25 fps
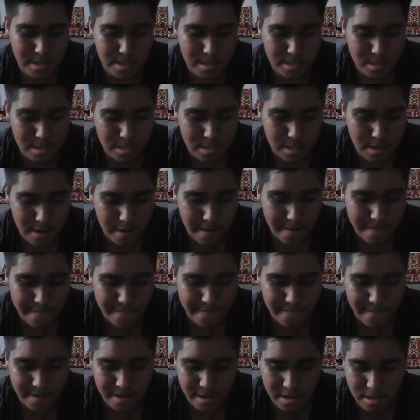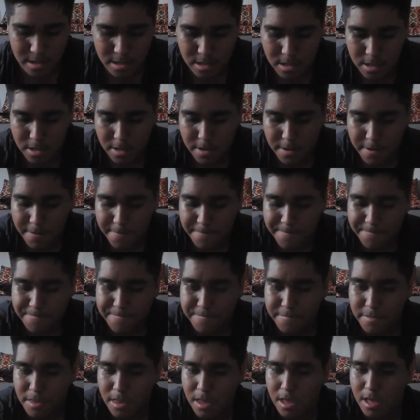and stuff, and
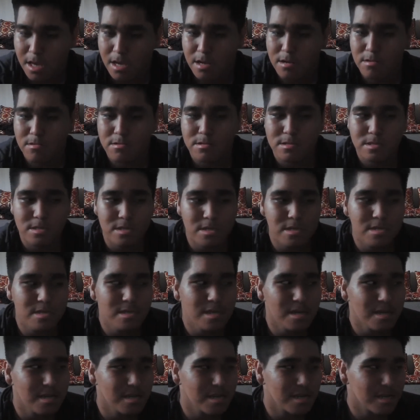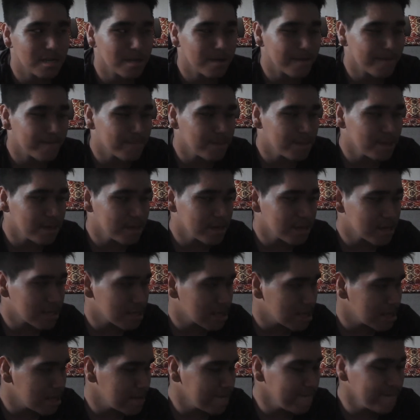also like
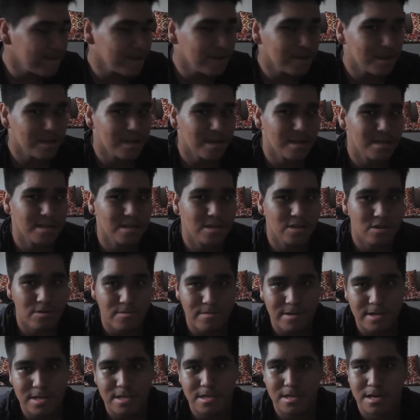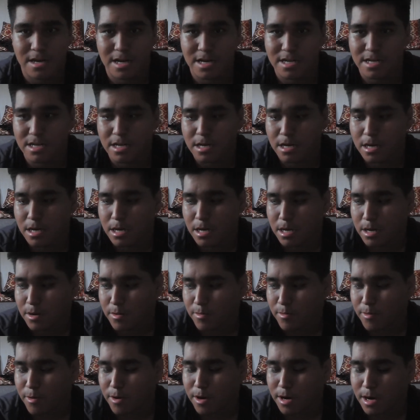even like doing like
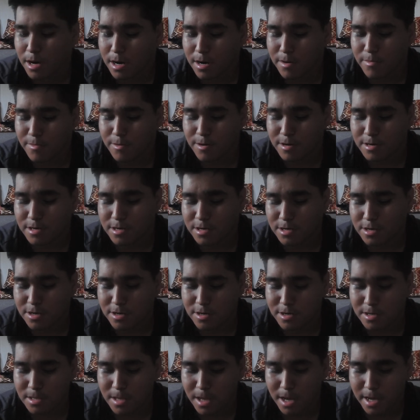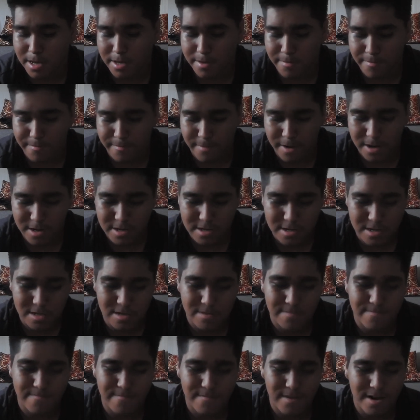what I want to do. Like
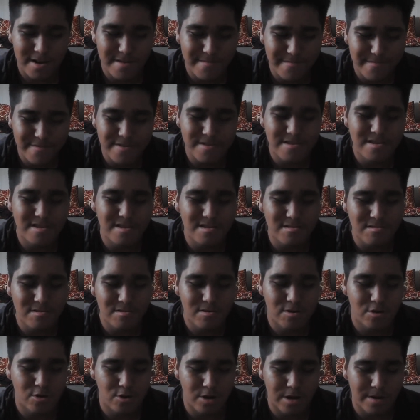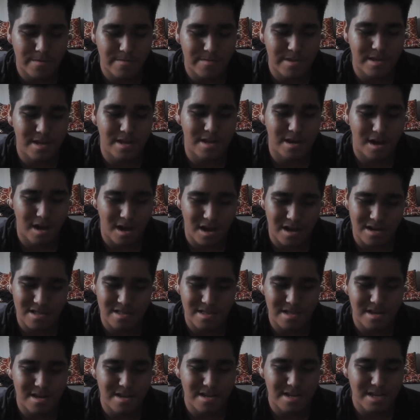my personal dreams that I
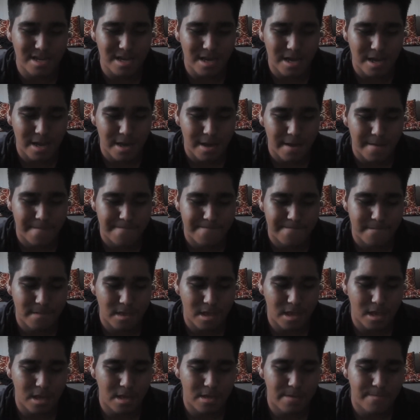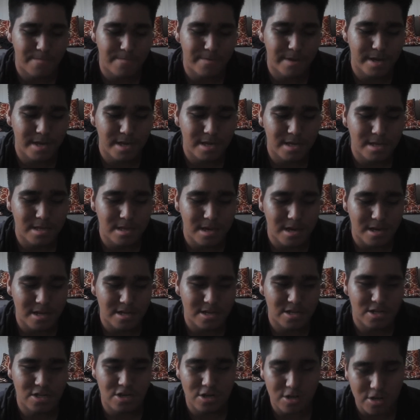like is being like
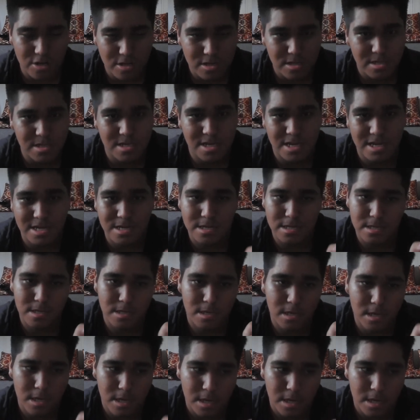two things